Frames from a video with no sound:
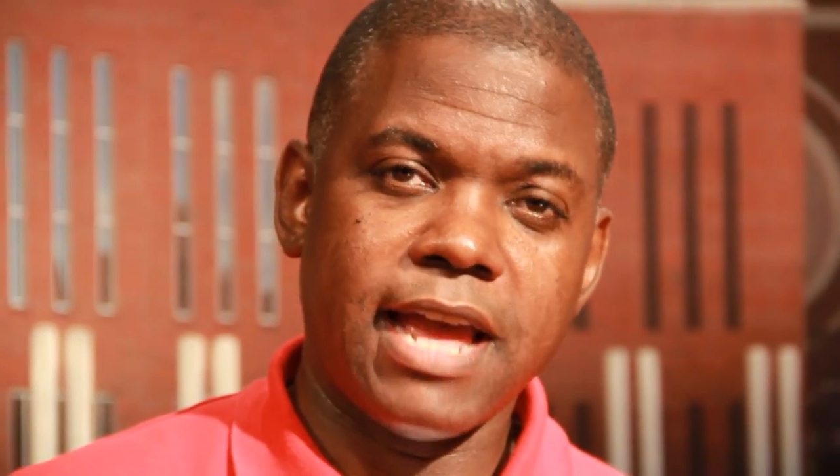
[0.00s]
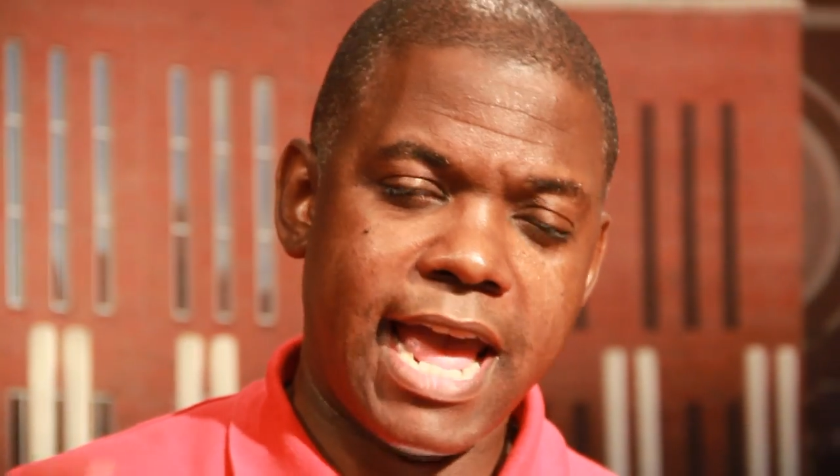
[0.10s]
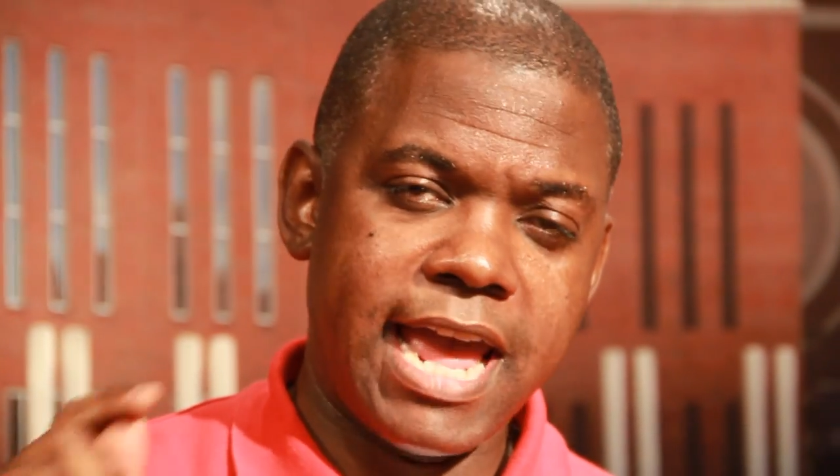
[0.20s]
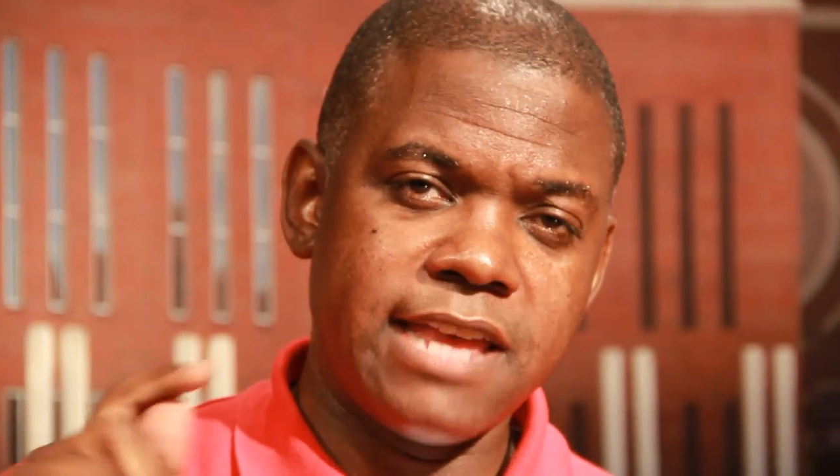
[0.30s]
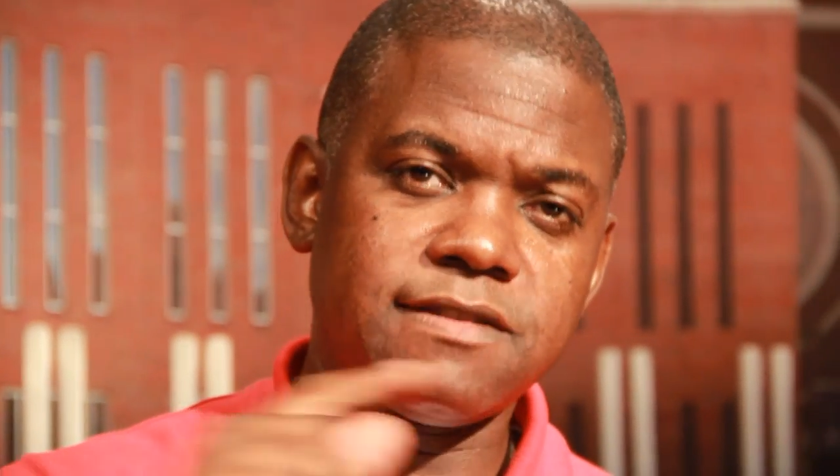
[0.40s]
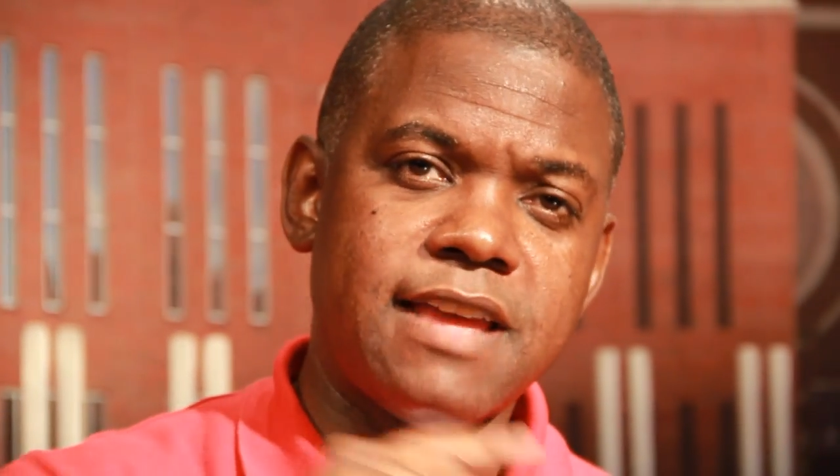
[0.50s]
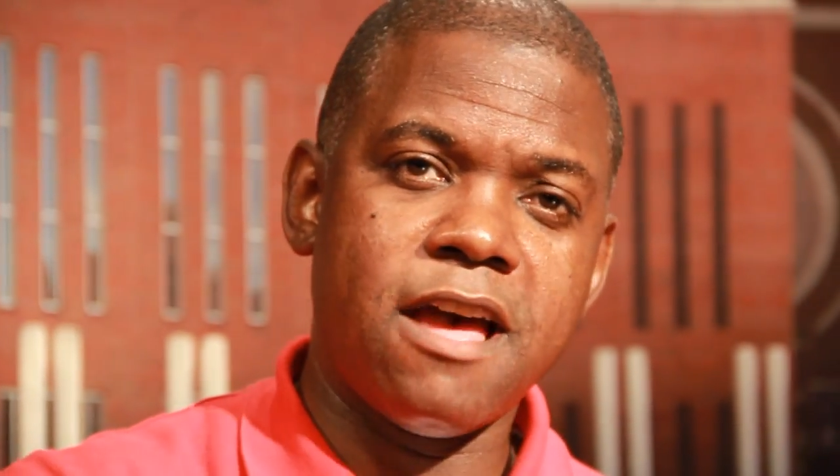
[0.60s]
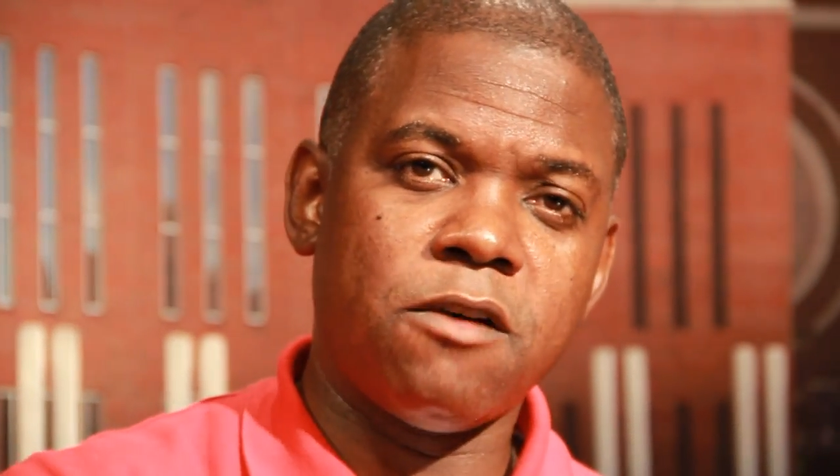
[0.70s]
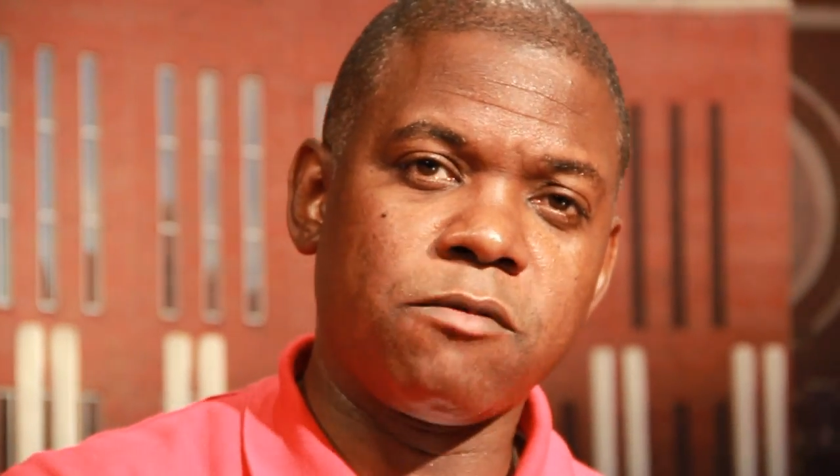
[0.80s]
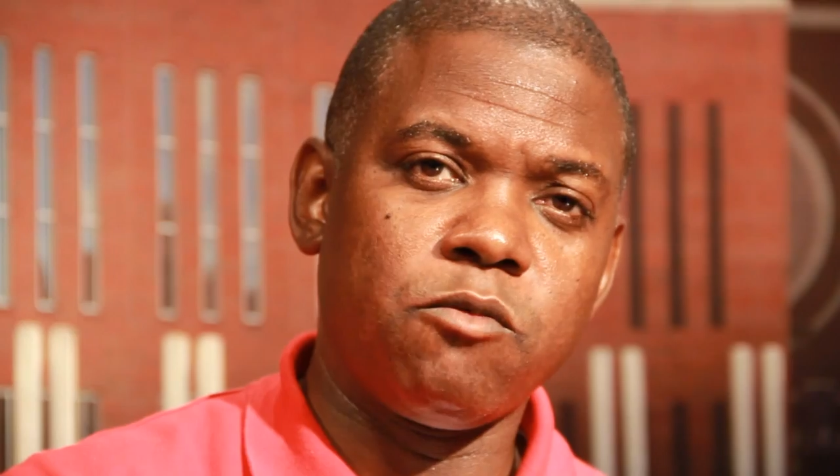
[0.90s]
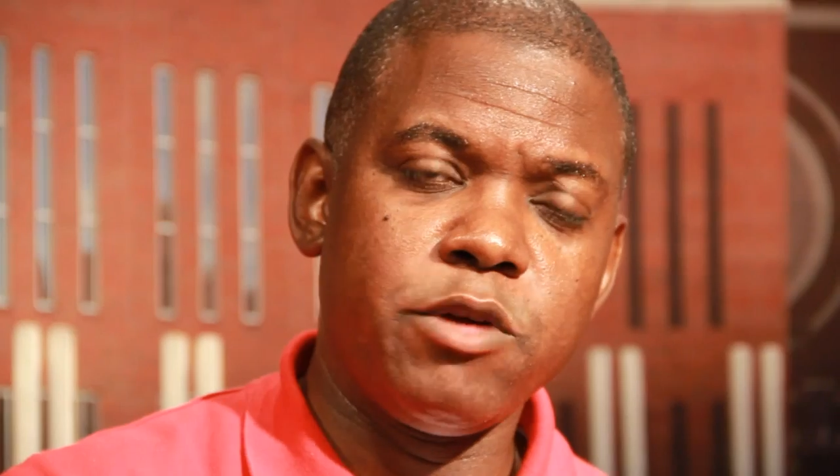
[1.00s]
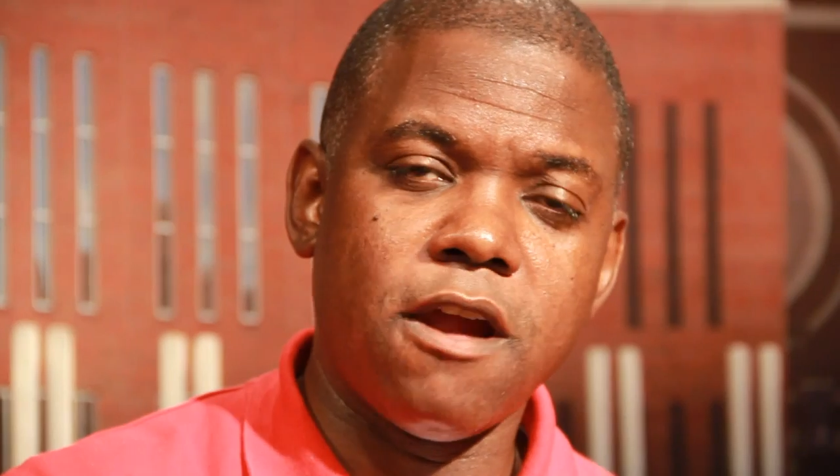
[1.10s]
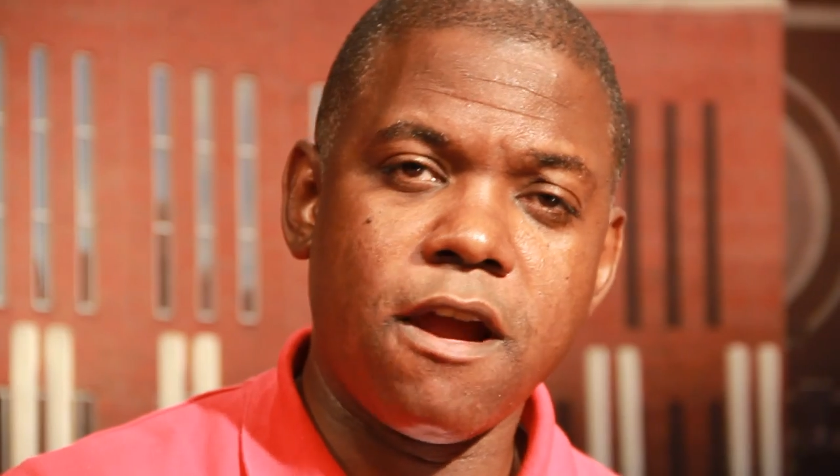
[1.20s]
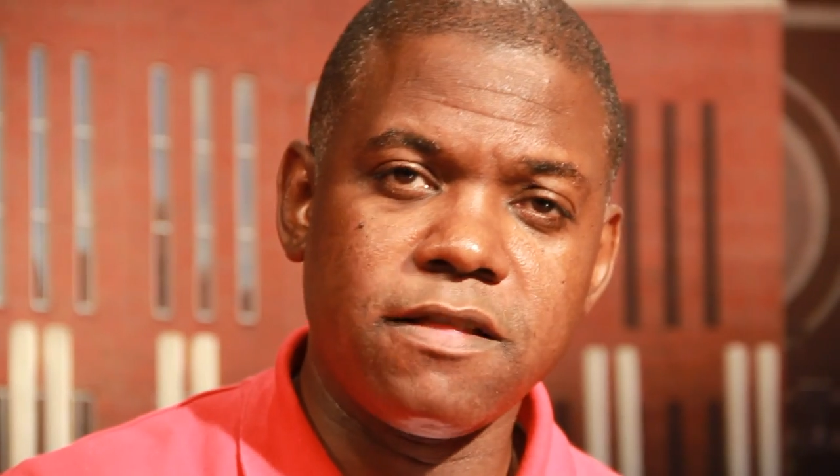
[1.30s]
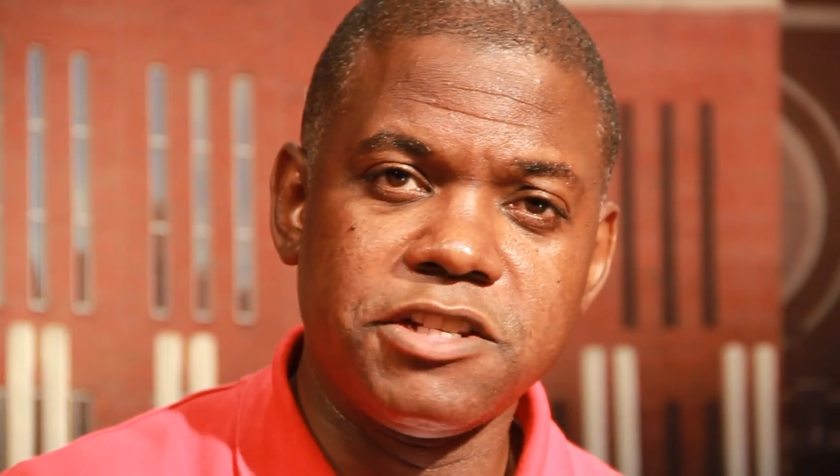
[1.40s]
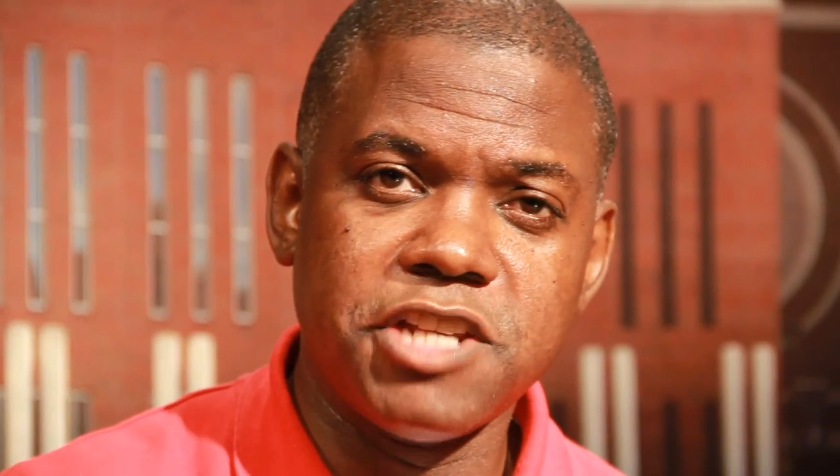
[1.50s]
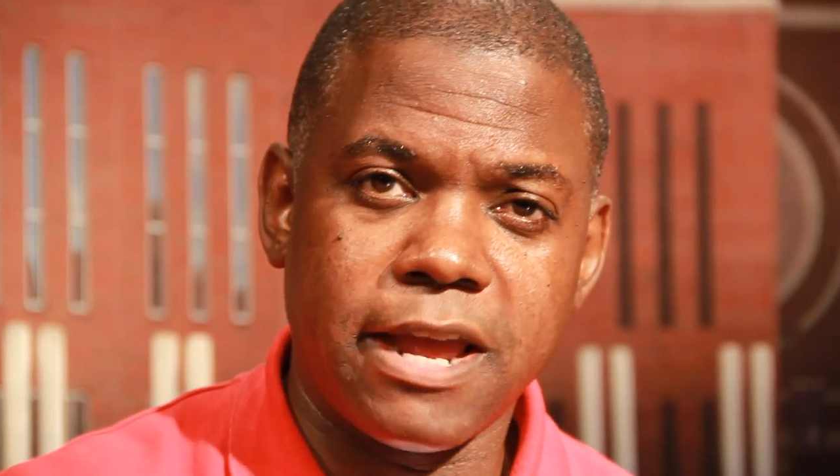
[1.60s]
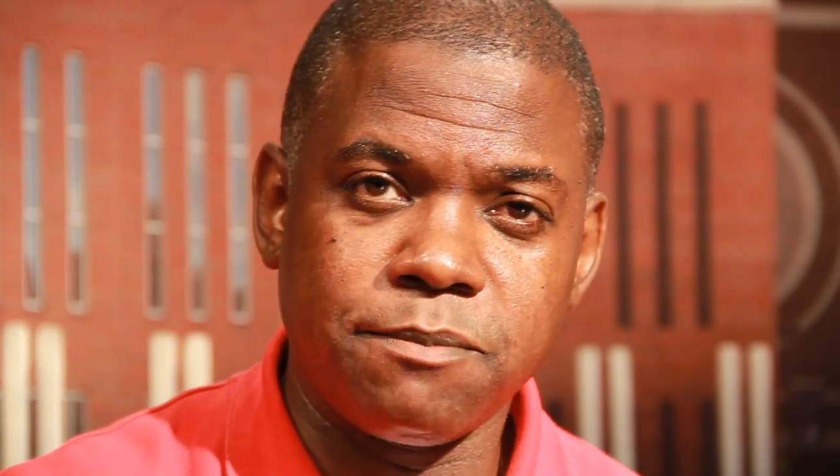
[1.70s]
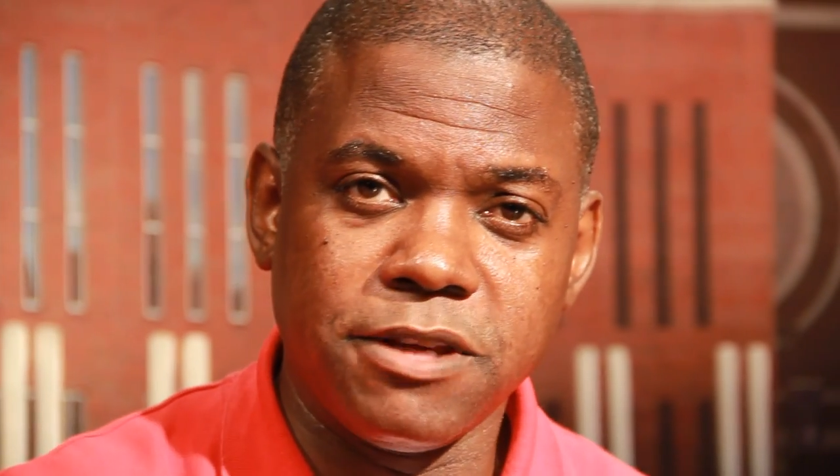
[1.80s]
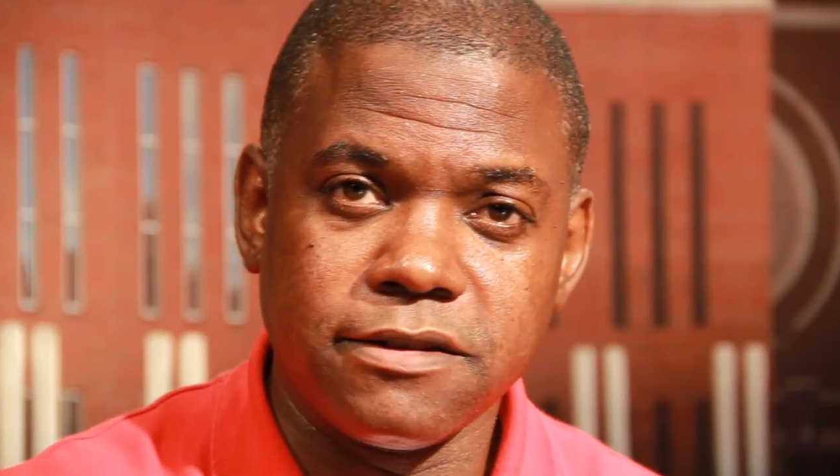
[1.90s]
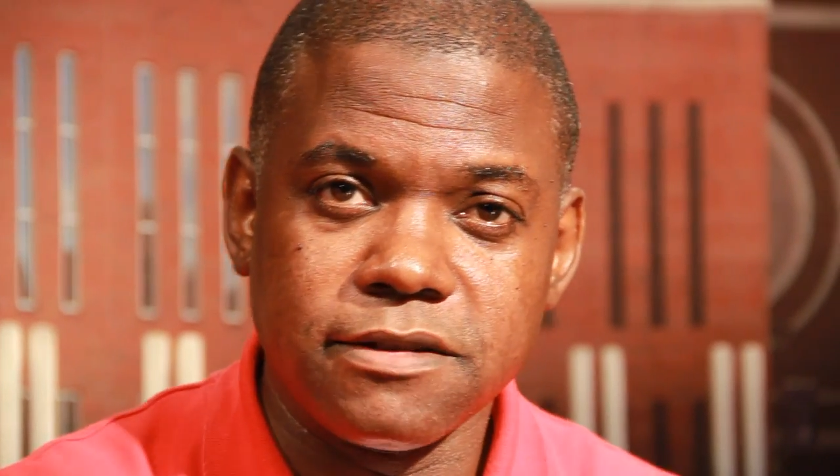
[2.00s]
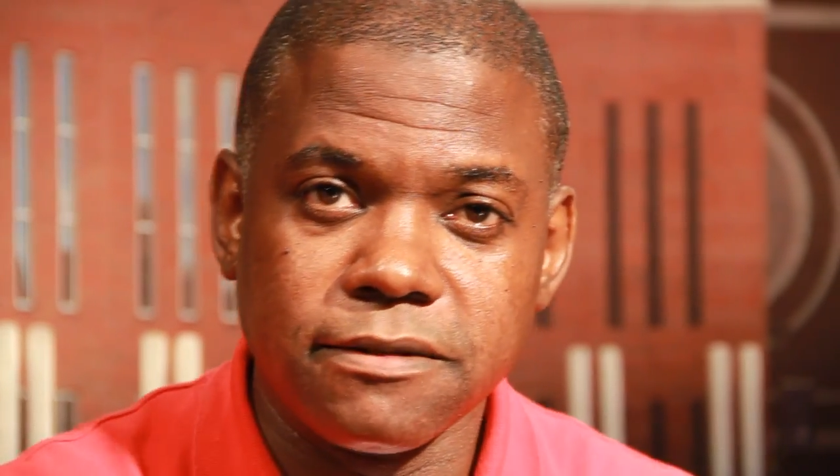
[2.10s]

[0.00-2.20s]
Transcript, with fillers: Hands down, we are the champions.